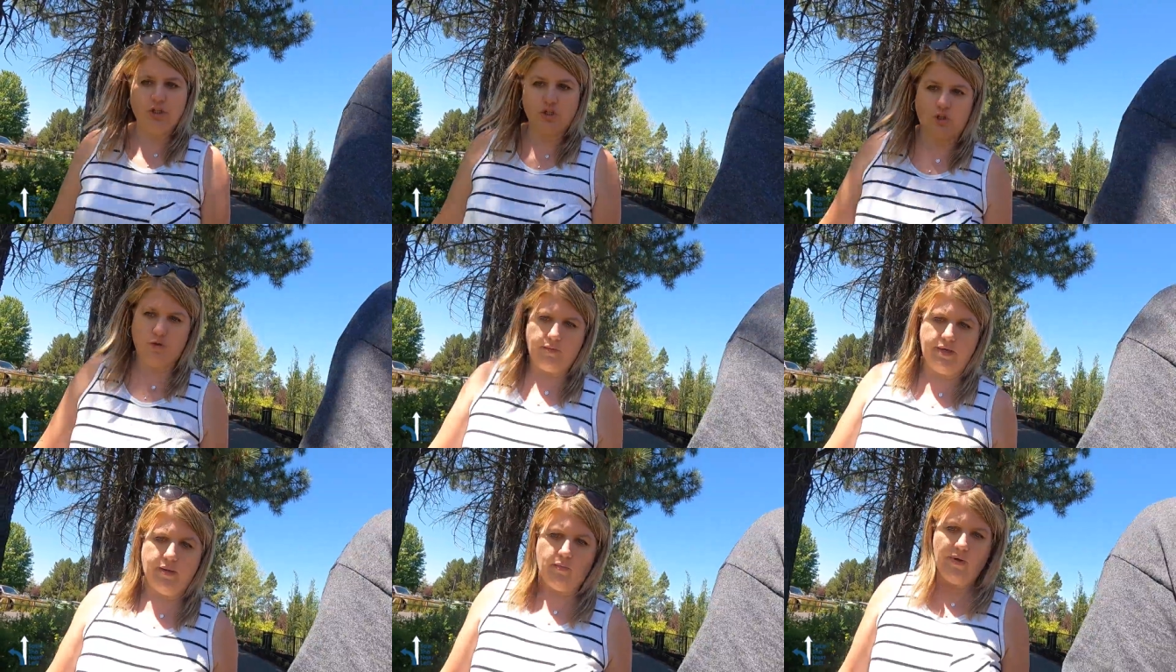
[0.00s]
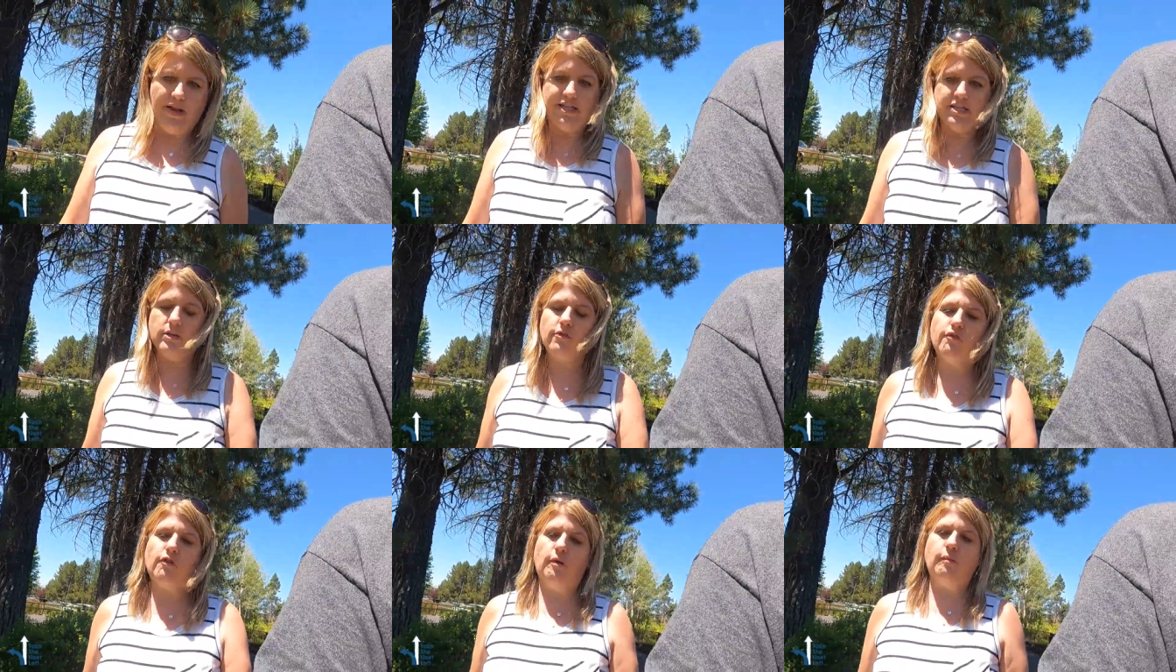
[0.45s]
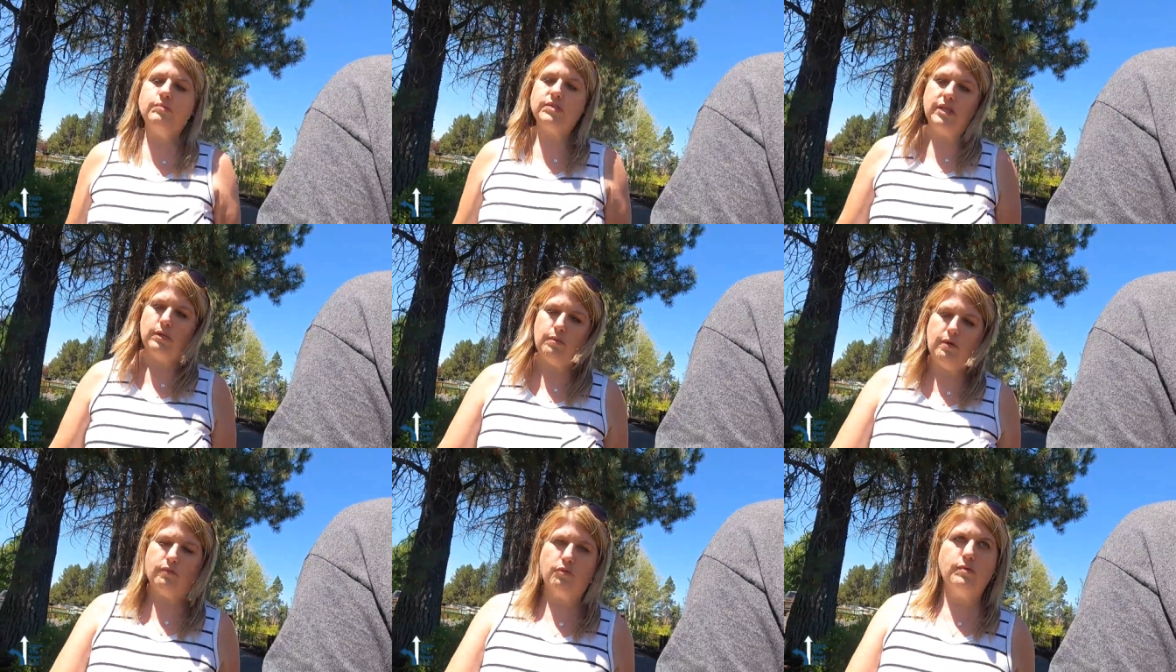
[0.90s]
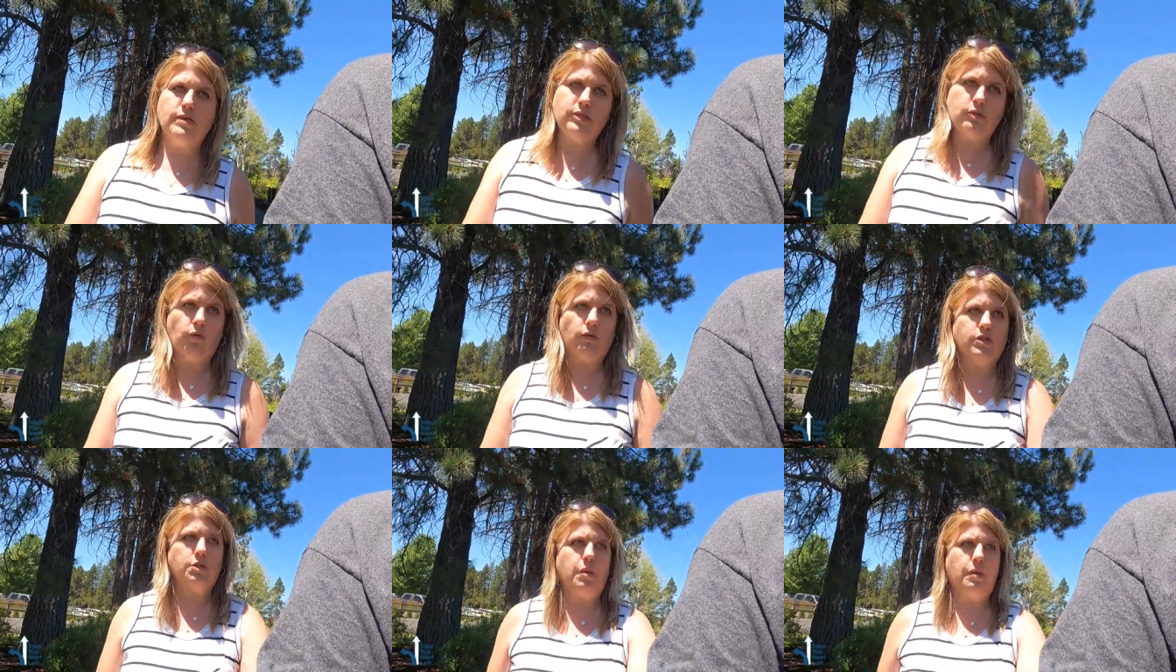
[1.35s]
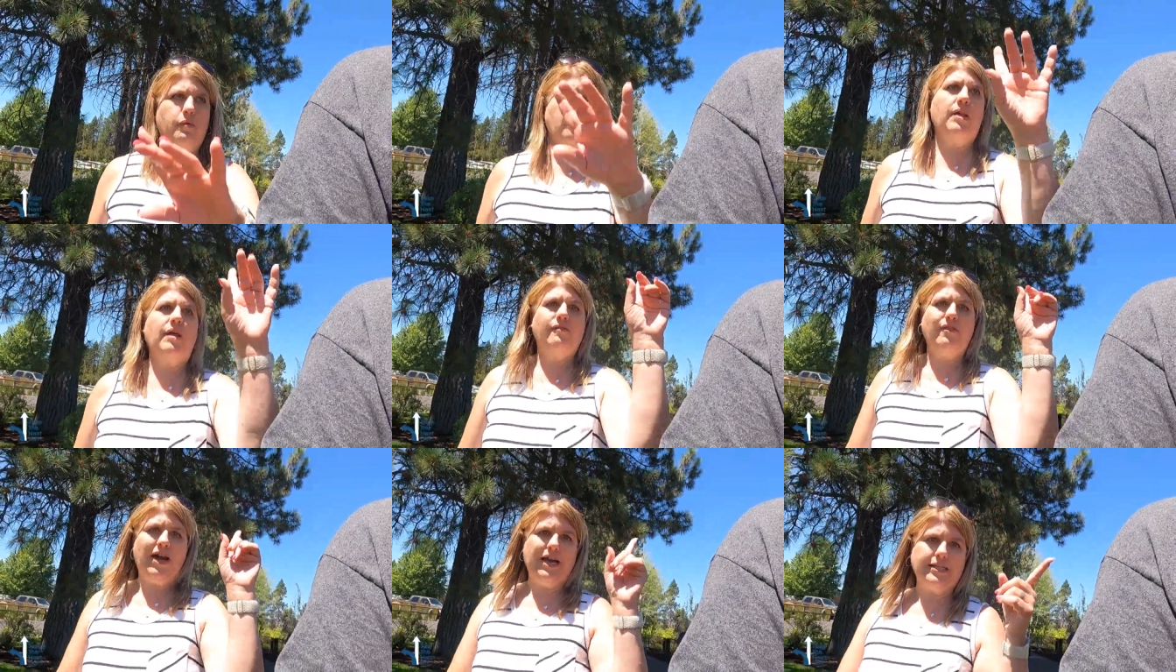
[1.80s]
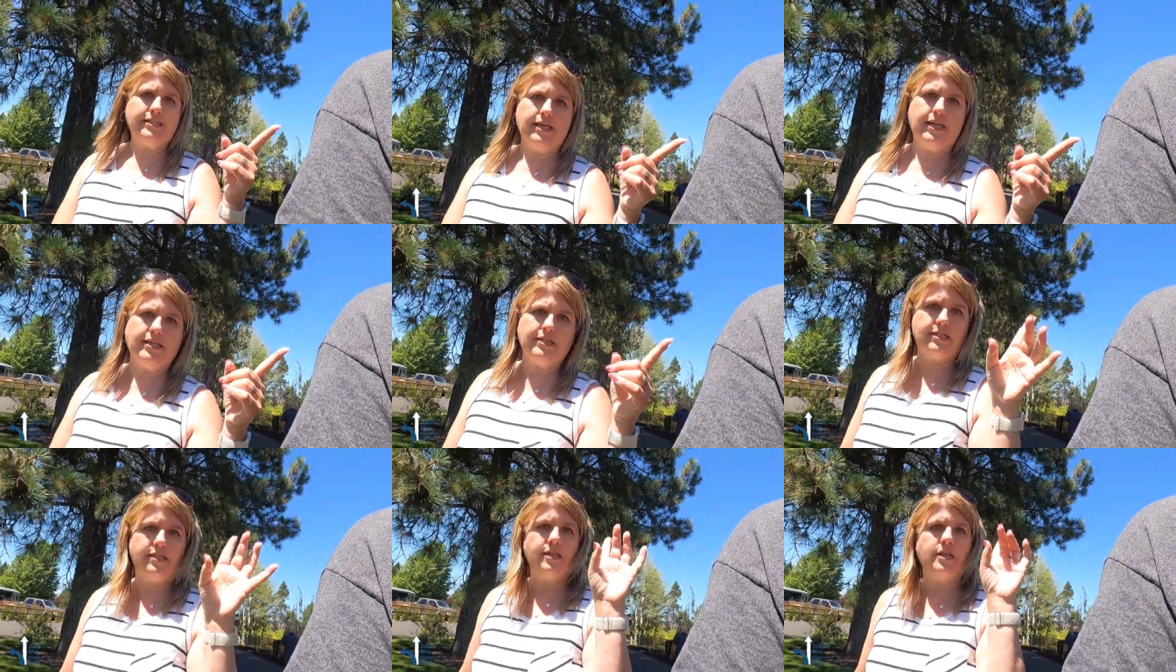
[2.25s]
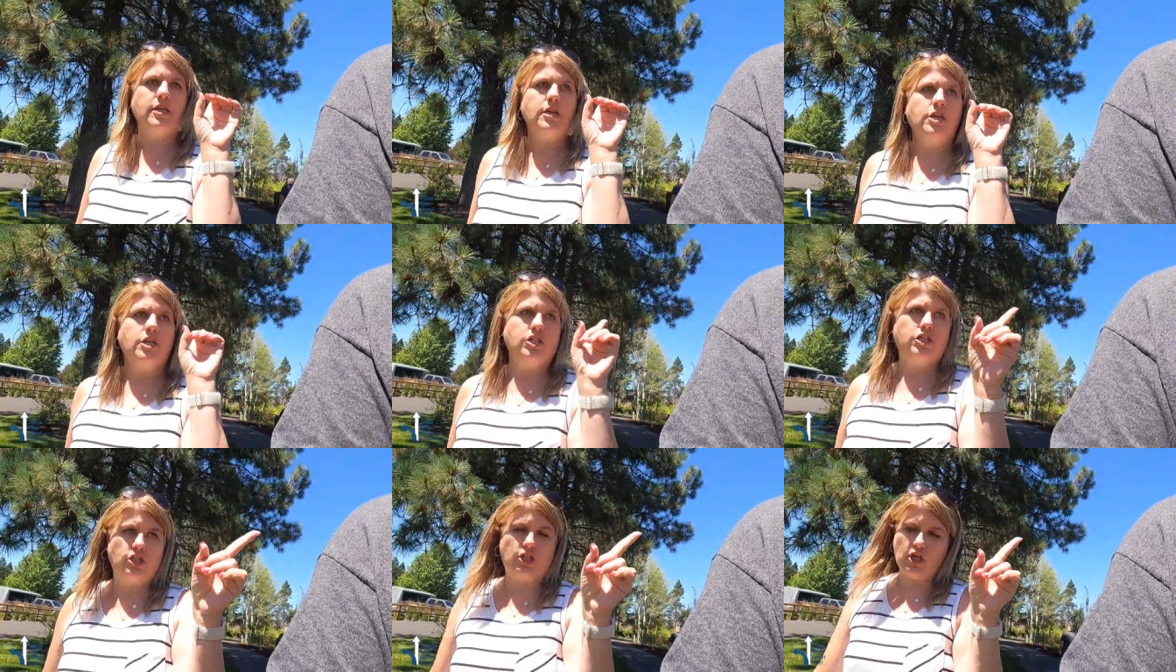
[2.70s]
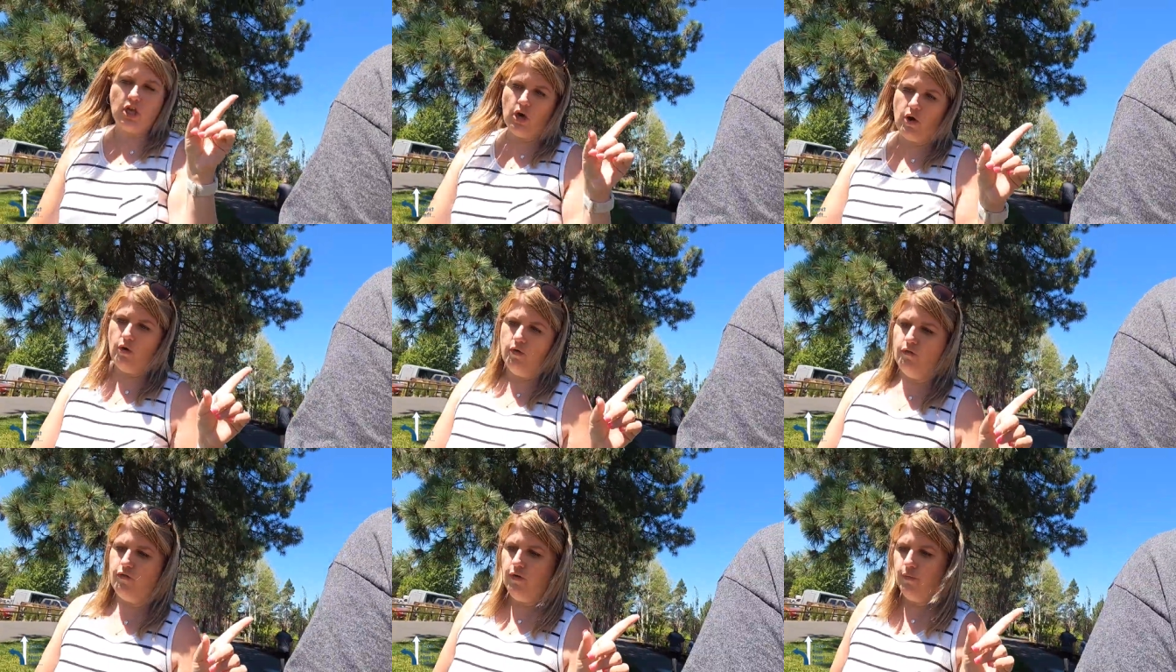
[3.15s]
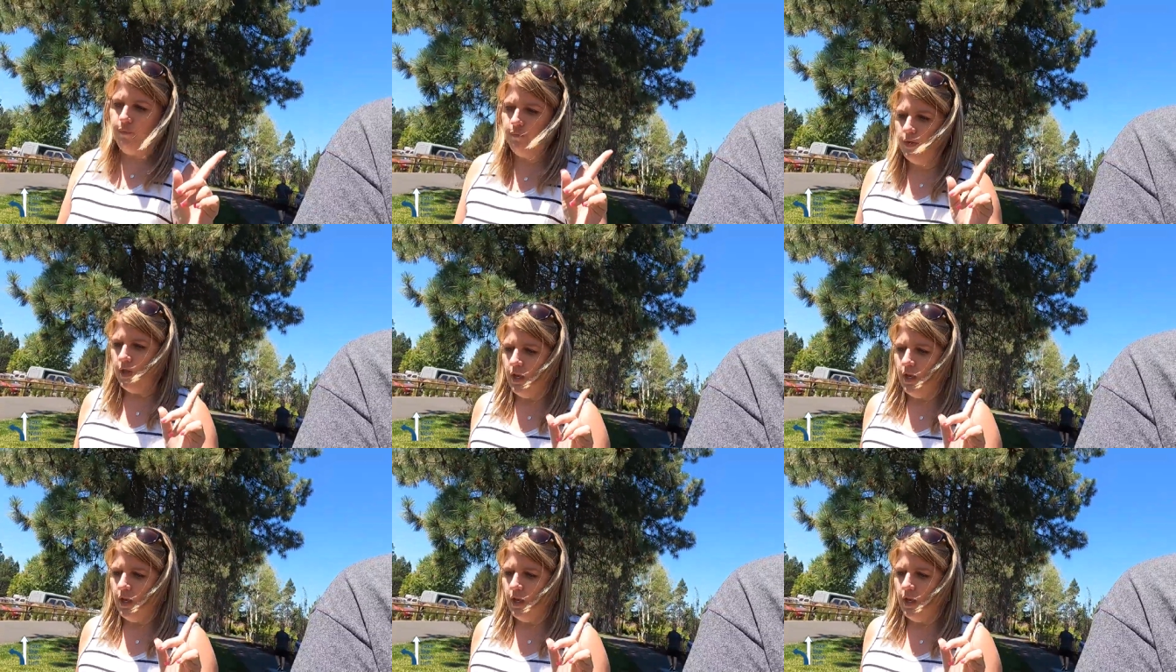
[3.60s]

sure we rented from Sunriver Resort so we would have access to the Cove.